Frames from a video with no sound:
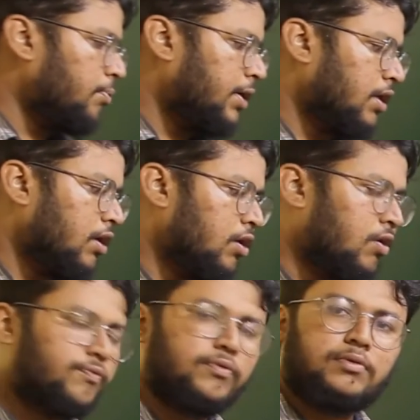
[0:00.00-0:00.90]
orbital
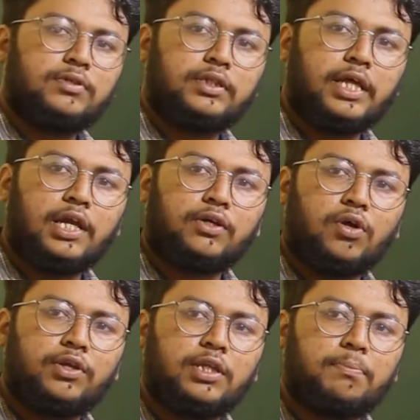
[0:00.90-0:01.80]
of the
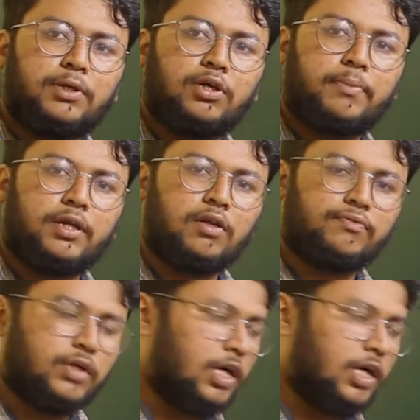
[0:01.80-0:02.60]
electron in the p orbital of